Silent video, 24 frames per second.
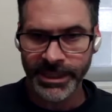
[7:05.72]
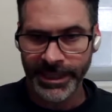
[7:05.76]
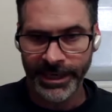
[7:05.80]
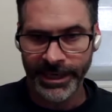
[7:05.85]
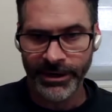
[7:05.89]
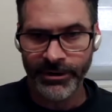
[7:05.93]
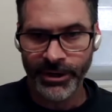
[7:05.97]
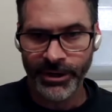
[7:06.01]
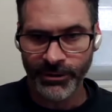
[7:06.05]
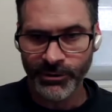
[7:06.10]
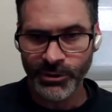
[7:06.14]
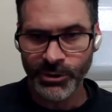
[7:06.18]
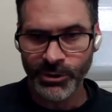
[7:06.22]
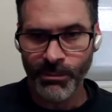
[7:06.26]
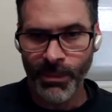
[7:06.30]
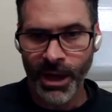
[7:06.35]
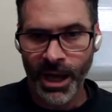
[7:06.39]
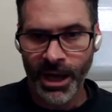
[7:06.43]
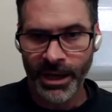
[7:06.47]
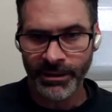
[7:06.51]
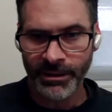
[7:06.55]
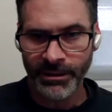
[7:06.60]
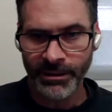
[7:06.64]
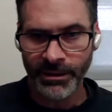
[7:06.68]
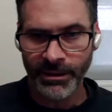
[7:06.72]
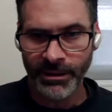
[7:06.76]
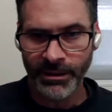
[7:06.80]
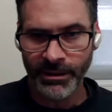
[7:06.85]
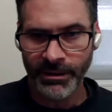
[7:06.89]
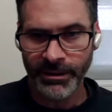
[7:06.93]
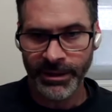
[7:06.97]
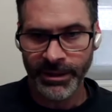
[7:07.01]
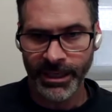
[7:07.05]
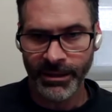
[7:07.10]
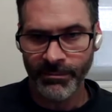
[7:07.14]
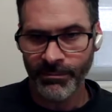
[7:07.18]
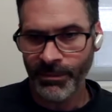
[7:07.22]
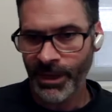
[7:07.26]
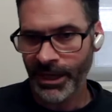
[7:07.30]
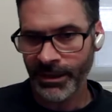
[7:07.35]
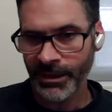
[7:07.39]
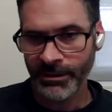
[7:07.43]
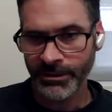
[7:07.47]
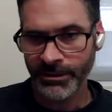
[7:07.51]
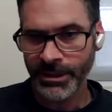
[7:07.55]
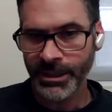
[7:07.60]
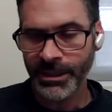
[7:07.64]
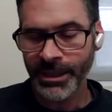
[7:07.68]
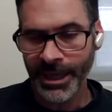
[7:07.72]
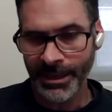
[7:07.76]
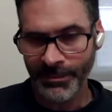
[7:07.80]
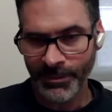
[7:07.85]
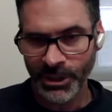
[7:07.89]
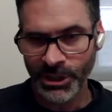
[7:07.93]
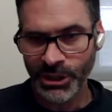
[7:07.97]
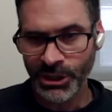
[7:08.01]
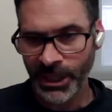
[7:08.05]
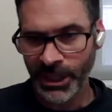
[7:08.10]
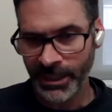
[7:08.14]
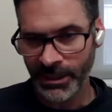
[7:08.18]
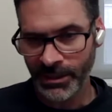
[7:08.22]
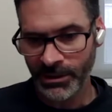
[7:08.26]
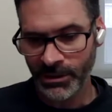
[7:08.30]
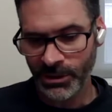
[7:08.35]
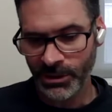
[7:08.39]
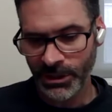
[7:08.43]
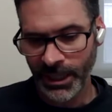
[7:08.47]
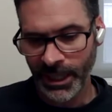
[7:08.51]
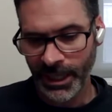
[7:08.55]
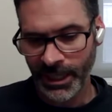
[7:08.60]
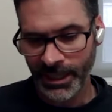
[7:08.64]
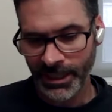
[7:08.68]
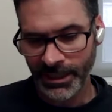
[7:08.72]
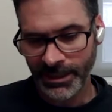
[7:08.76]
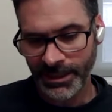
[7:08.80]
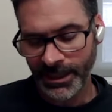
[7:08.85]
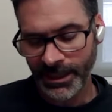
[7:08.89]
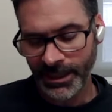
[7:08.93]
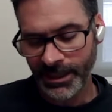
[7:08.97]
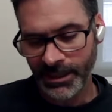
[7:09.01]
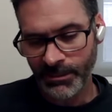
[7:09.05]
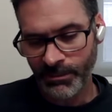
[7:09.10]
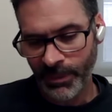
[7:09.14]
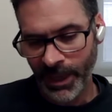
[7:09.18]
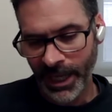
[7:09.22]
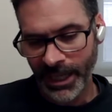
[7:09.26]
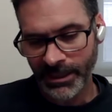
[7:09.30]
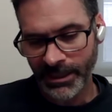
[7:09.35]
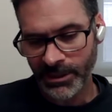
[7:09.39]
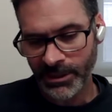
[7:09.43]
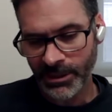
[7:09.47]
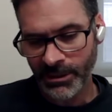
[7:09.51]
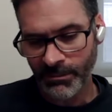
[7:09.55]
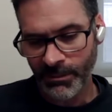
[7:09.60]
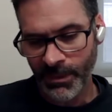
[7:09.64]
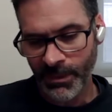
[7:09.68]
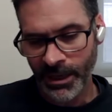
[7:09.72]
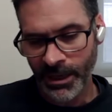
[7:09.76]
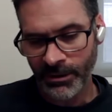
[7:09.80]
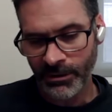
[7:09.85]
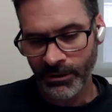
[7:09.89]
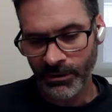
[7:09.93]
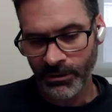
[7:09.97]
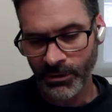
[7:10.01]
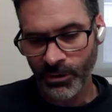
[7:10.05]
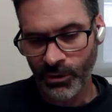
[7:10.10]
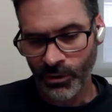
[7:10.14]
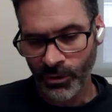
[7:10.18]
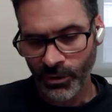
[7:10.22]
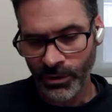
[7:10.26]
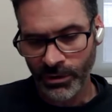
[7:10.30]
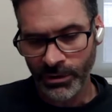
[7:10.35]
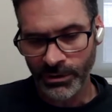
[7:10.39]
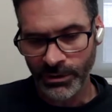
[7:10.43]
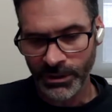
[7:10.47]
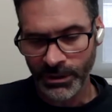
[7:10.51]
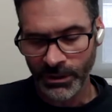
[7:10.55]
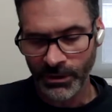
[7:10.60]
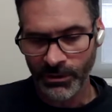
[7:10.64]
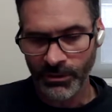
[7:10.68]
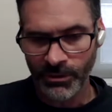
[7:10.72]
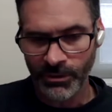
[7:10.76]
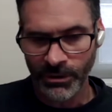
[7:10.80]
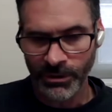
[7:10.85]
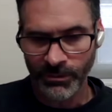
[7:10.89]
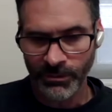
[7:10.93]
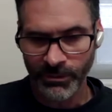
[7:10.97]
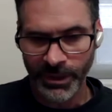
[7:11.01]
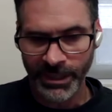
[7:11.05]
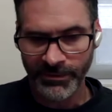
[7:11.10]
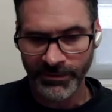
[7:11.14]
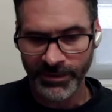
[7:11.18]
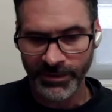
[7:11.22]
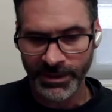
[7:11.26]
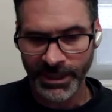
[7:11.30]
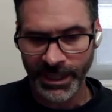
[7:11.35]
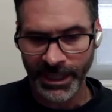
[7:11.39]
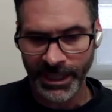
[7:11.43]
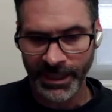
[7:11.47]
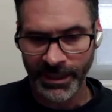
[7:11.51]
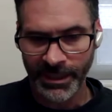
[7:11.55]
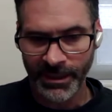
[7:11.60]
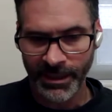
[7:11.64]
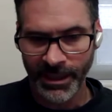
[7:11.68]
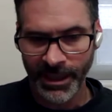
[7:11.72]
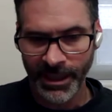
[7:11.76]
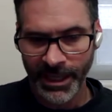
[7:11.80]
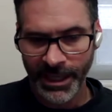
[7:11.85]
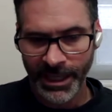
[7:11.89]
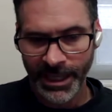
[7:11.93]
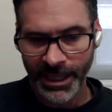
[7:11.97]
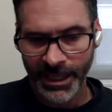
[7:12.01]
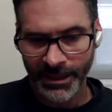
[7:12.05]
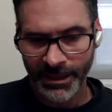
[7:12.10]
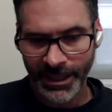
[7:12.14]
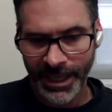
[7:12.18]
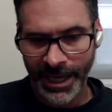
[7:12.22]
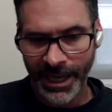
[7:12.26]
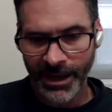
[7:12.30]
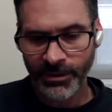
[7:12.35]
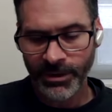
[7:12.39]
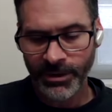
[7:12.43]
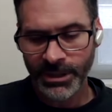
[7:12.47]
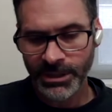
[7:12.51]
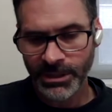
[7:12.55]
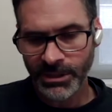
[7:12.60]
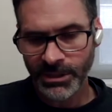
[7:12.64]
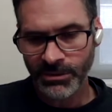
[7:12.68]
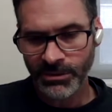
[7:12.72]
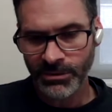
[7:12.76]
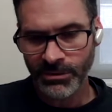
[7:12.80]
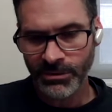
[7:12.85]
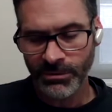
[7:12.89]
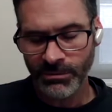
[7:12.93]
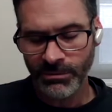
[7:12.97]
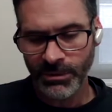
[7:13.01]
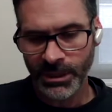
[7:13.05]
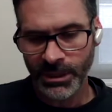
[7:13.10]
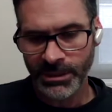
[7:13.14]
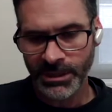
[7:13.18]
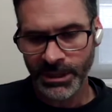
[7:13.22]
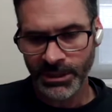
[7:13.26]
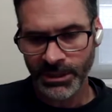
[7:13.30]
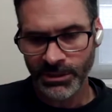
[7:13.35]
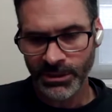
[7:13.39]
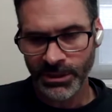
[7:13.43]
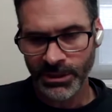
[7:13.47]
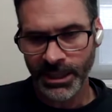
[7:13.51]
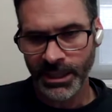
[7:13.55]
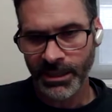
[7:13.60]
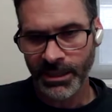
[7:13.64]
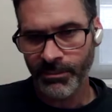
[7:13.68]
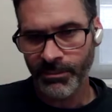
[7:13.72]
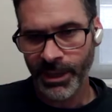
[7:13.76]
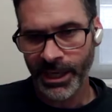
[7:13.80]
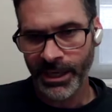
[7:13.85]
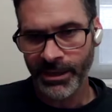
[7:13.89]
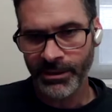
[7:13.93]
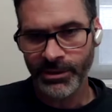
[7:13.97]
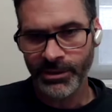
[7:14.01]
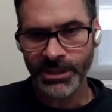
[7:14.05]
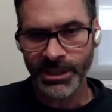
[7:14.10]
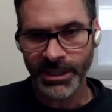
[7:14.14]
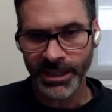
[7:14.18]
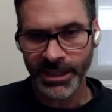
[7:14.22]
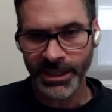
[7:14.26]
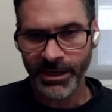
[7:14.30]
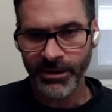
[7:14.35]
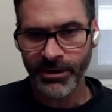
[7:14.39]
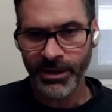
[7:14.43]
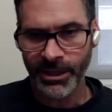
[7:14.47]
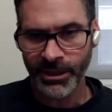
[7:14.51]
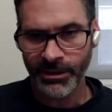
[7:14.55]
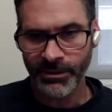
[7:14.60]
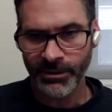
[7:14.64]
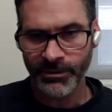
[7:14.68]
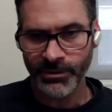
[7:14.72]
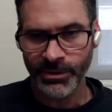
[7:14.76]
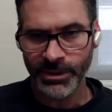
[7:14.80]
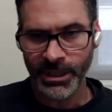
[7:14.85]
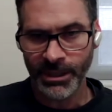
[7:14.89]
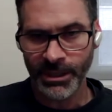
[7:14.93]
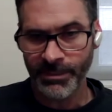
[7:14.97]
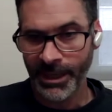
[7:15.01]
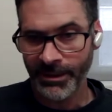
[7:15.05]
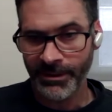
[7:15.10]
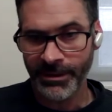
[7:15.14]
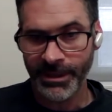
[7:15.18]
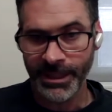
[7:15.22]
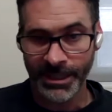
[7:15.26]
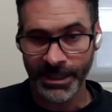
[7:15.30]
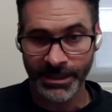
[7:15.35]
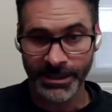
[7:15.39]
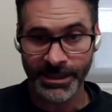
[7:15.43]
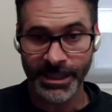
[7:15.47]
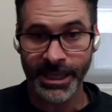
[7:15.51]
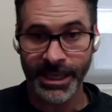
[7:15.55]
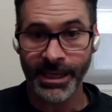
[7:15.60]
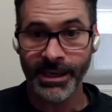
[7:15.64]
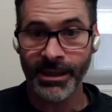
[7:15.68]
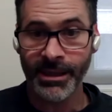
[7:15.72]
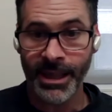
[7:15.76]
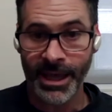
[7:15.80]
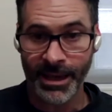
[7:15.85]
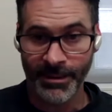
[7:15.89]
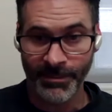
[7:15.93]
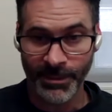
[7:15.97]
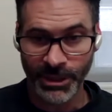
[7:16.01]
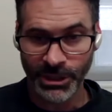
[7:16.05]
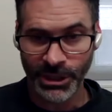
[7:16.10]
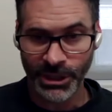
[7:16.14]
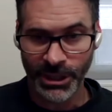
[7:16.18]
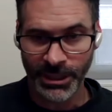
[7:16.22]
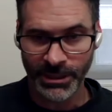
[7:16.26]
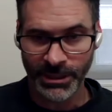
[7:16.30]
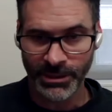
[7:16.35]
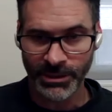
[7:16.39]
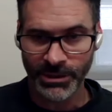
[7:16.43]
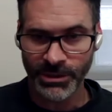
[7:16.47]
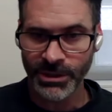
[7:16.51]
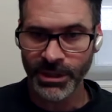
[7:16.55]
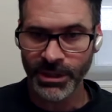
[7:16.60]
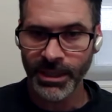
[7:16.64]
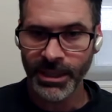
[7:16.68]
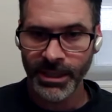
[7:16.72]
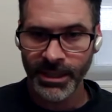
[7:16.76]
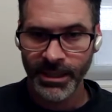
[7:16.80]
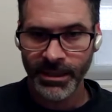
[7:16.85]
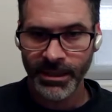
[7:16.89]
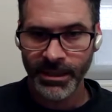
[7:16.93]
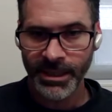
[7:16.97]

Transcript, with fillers: scenarios model that modeled climate change. And it did its best to model corals and coral reefs. And it allowed us to essentially compare scenarios about things like climate change,